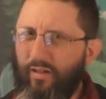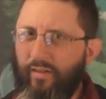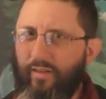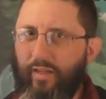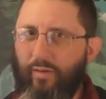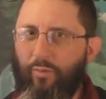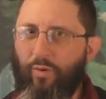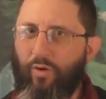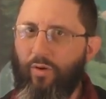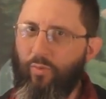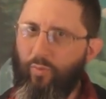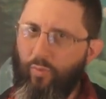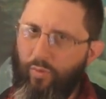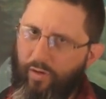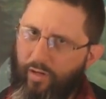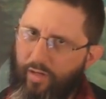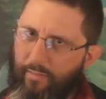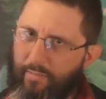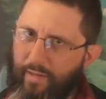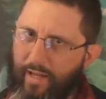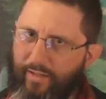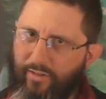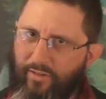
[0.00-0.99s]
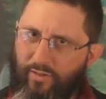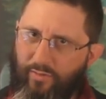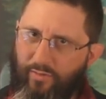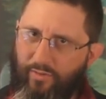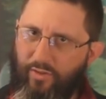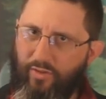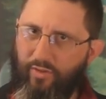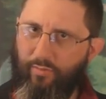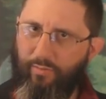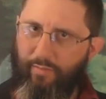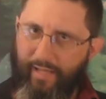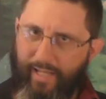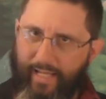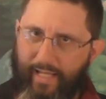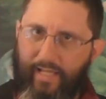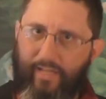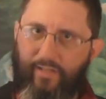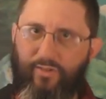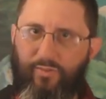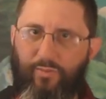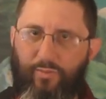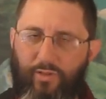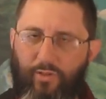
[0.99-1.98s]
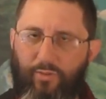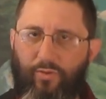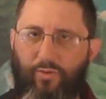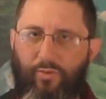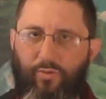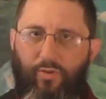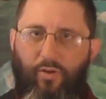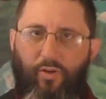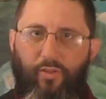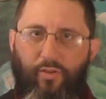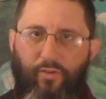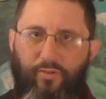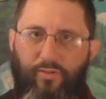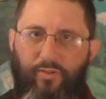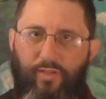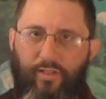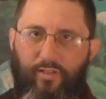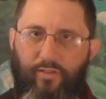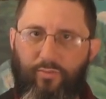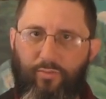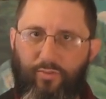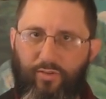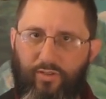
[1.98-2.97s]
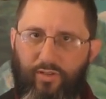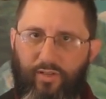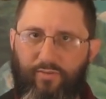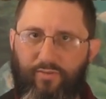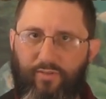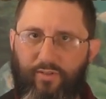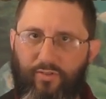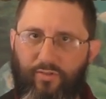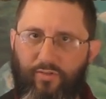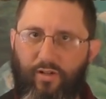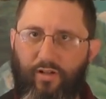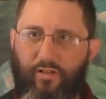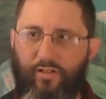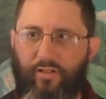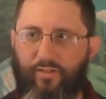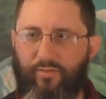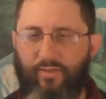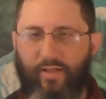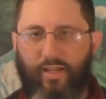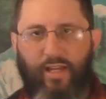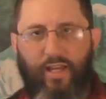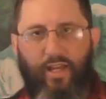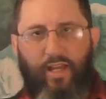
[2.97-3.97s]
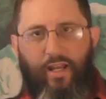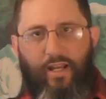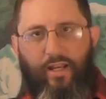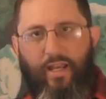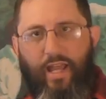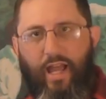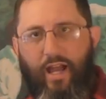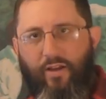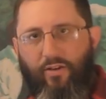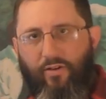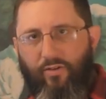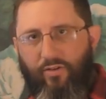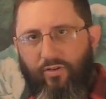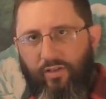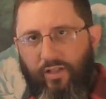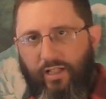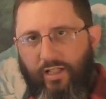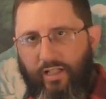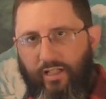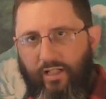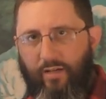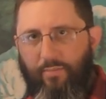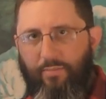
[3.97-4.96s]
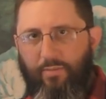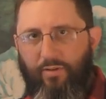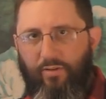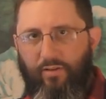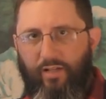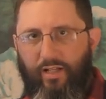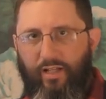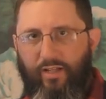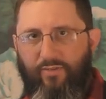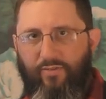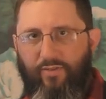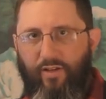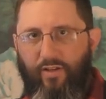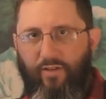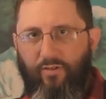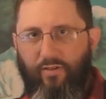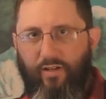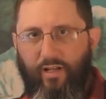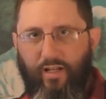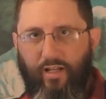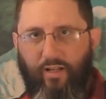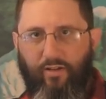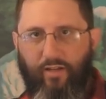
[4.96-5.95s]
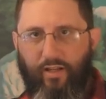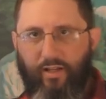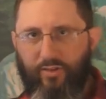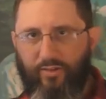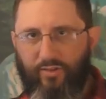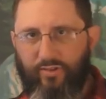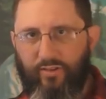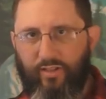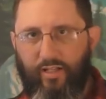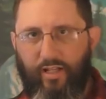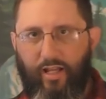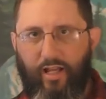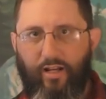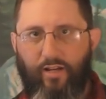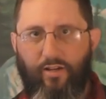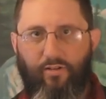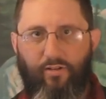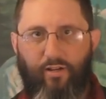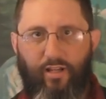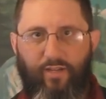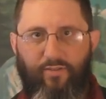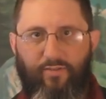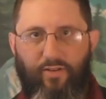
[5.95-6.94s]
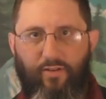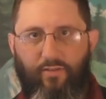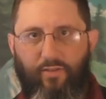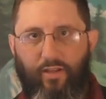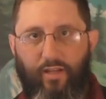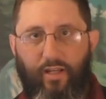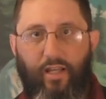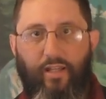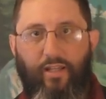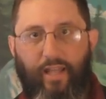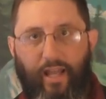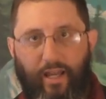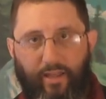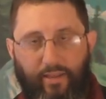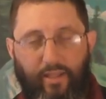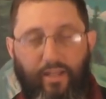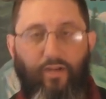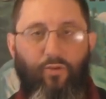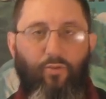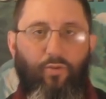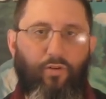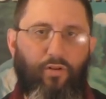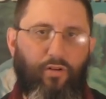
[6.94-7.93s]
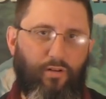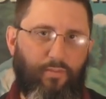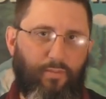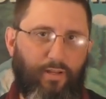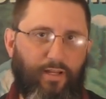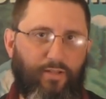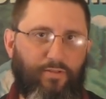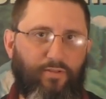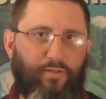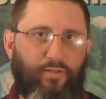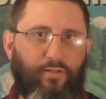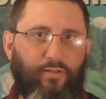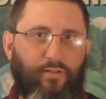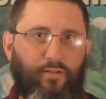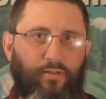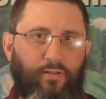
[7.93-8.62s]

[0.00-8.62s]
They weren't worried about you in your past when you were doing all those things that were self-destructive. Now you're cleaning up your life and you're getting sin out of your life and everything, and now they get worried about you.